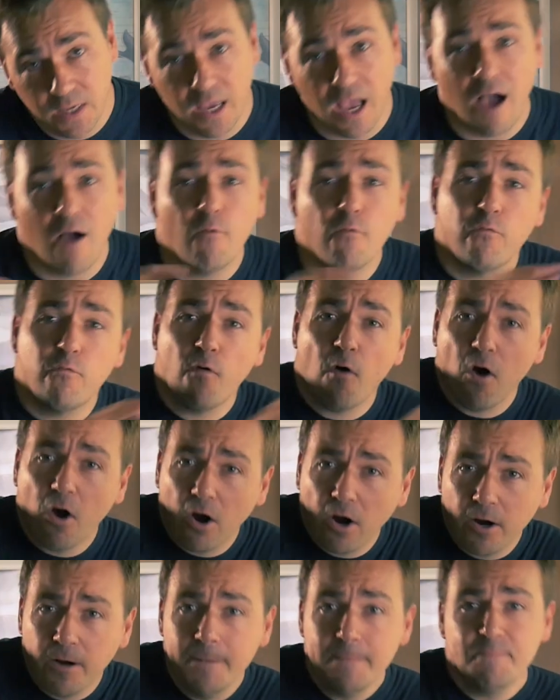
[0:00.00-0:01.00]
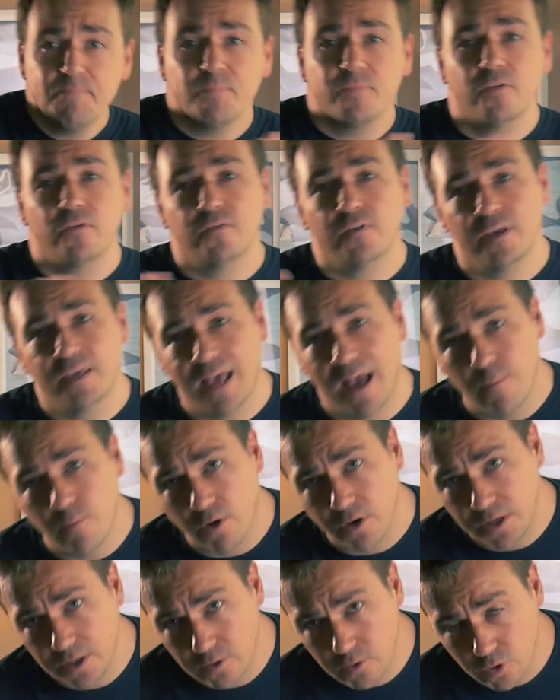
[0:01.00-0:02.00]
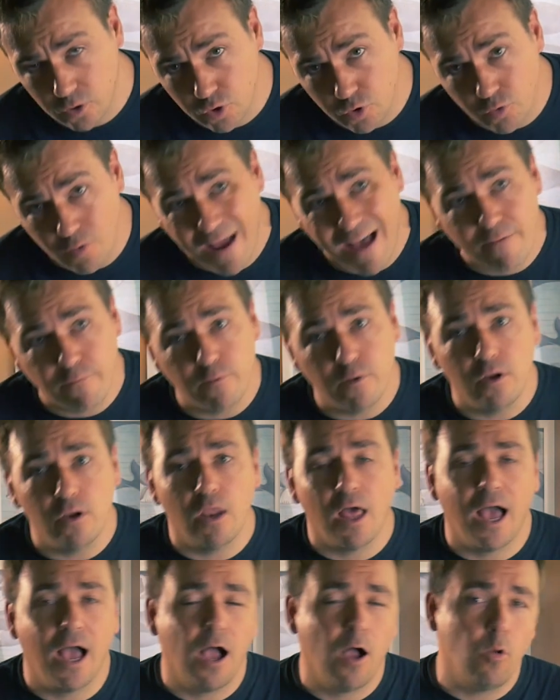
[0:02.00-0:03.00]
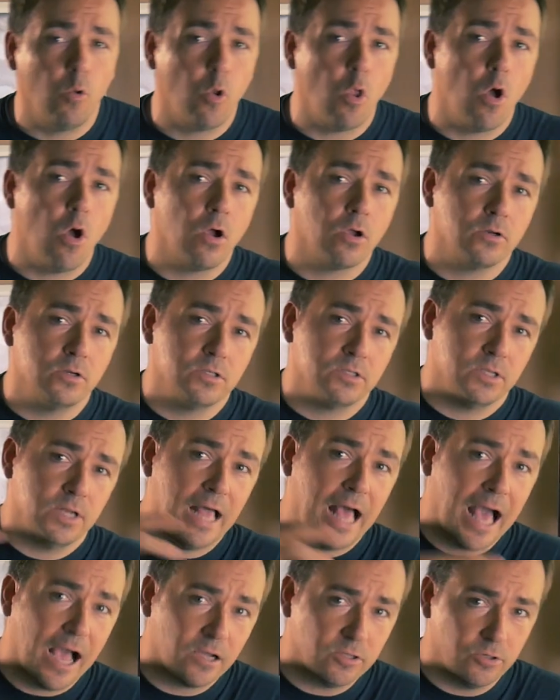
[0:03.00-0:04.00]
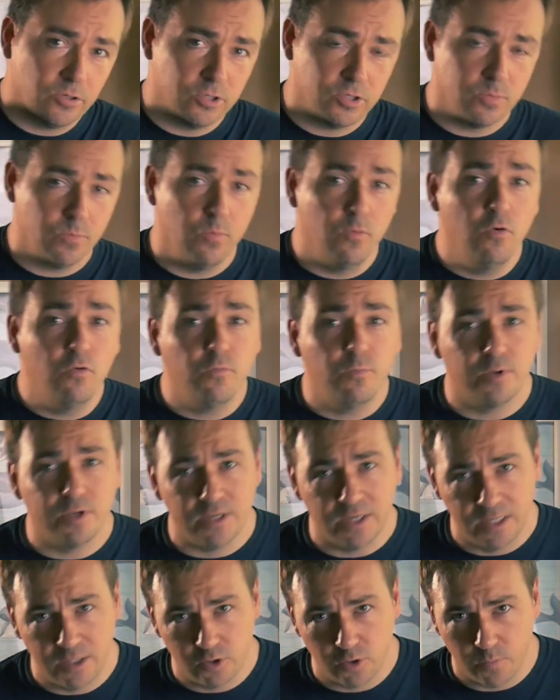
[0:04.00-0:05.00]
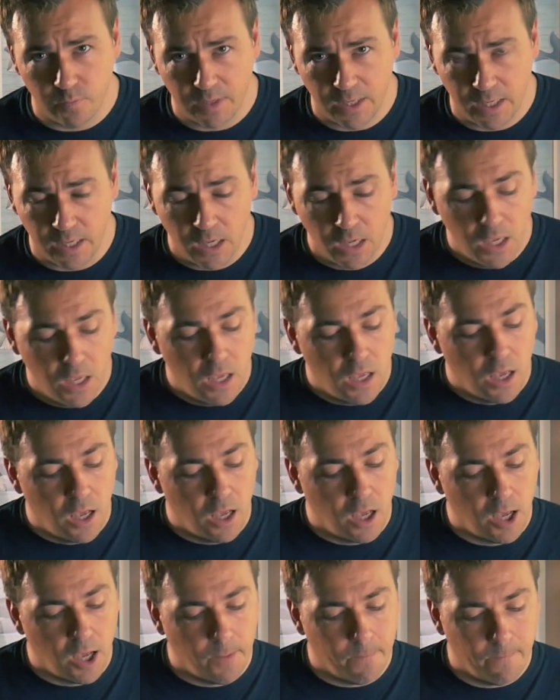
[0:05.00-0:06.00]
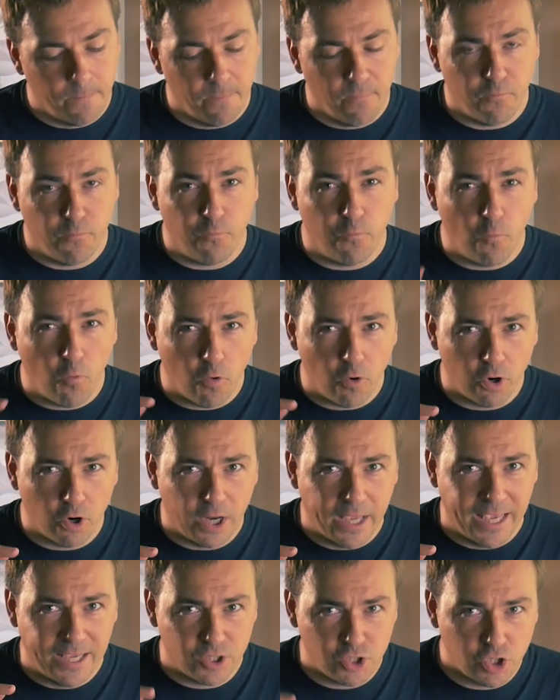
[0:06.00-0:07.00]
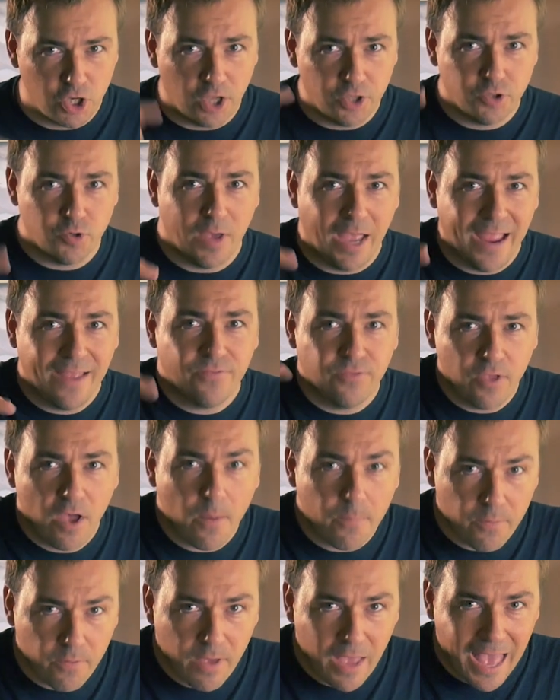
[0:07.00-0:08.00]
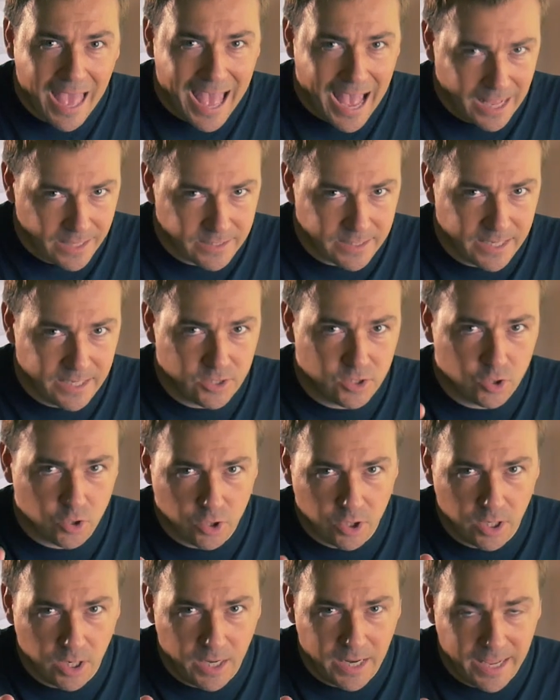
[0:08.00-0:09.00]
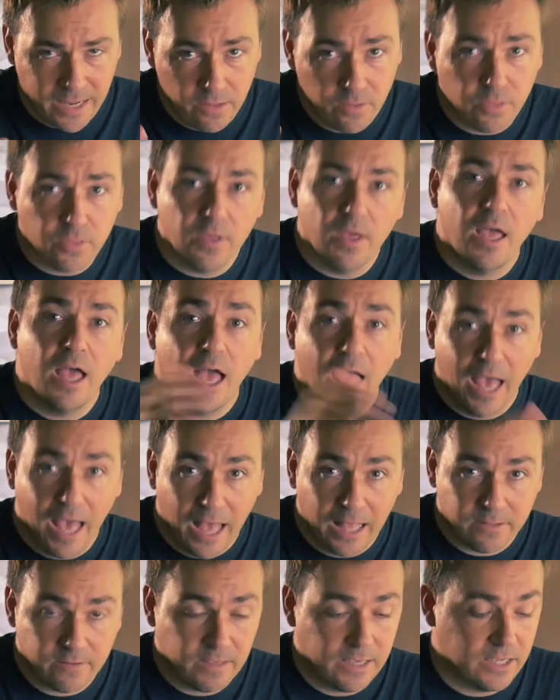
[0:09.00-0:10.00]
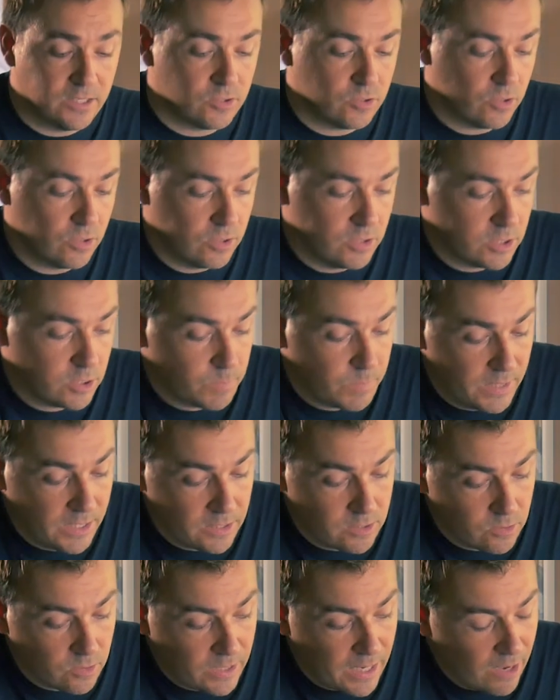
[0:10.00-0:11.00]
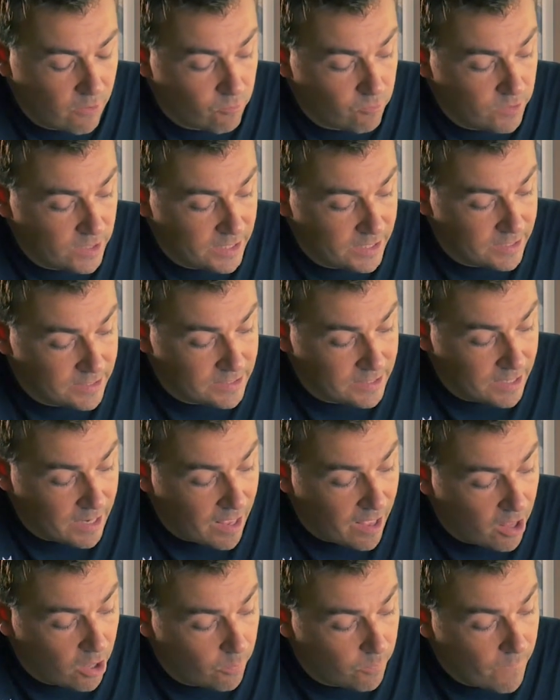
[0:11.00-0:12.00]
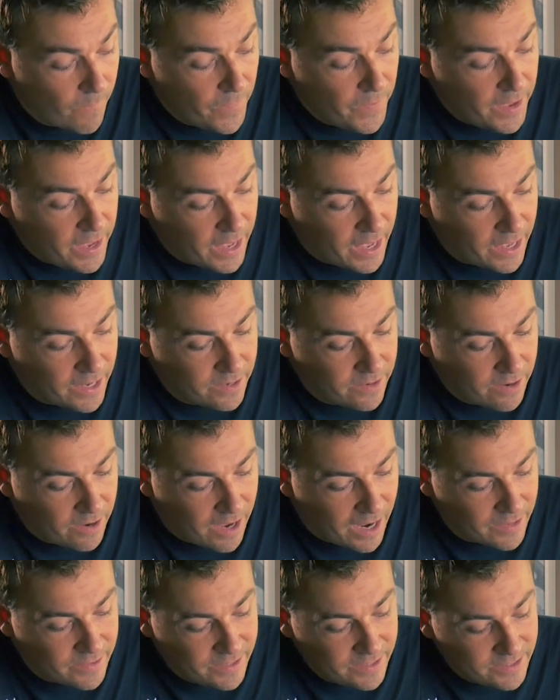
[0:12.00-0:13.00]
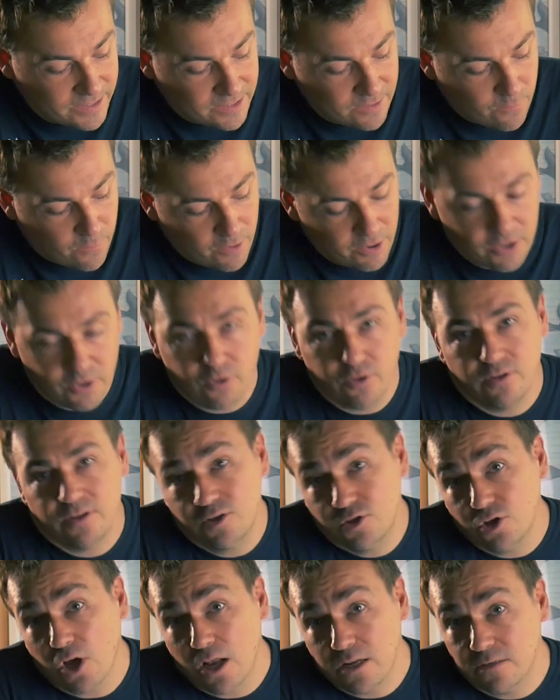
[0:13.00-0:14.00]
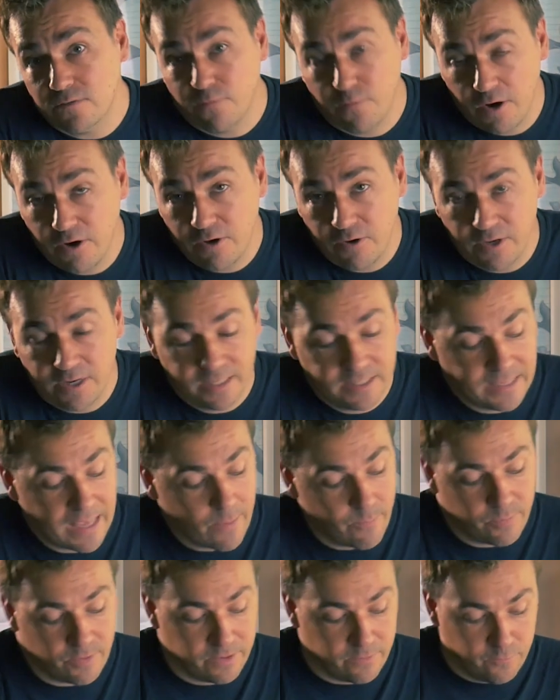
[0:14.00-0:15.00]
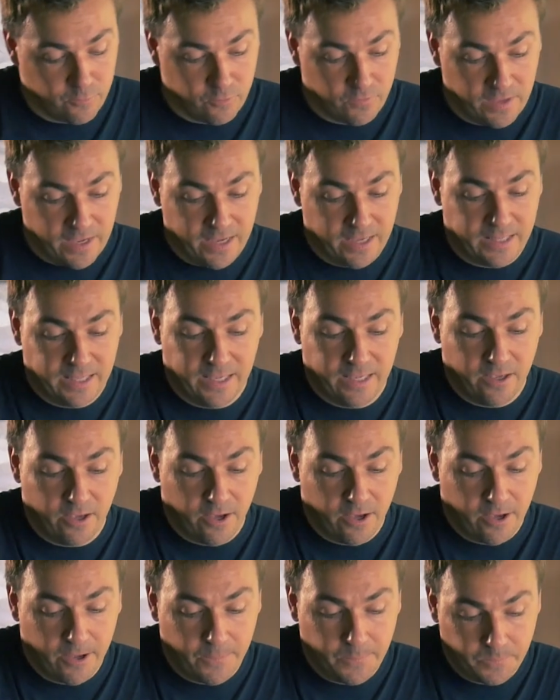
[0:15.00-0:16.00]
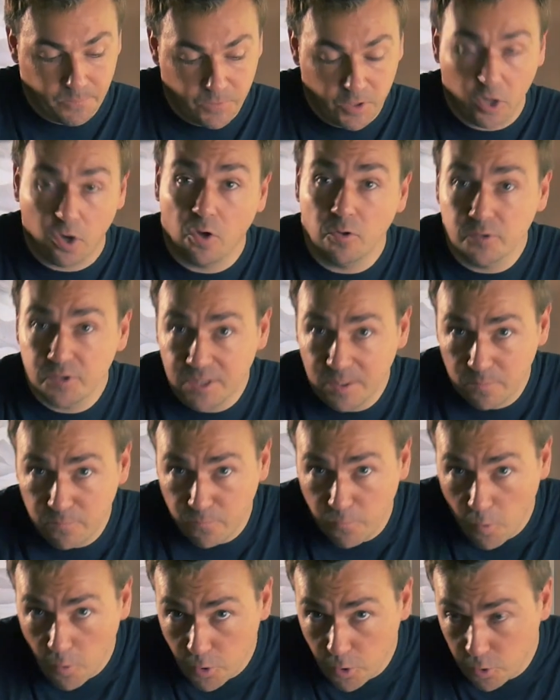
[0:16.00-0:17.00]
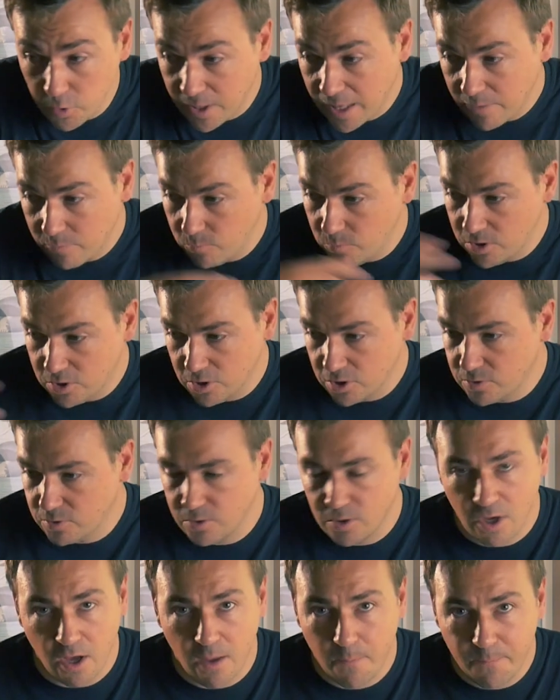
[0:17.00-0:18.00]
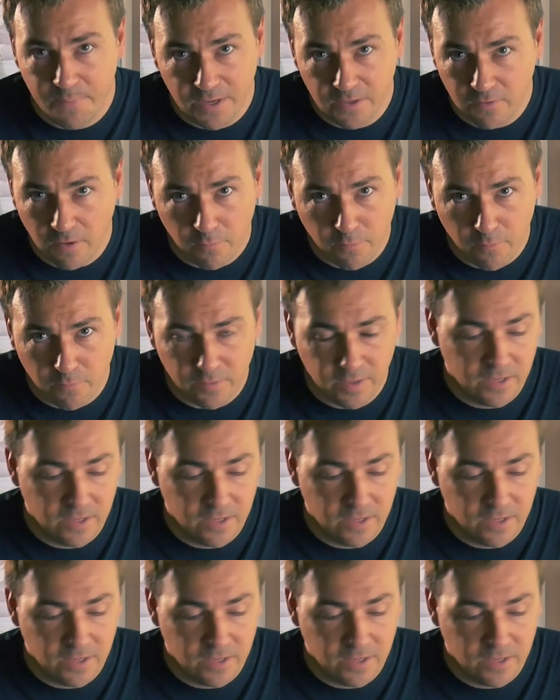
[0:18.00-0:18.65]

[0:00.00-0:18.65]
how far does the camera need to travel, how long does an actor's movement need to be for a shot to end up at a certain length, at a certain speed. So that really did help, and I think this shot is a very good example. If you take the concept photo that we just picked off of the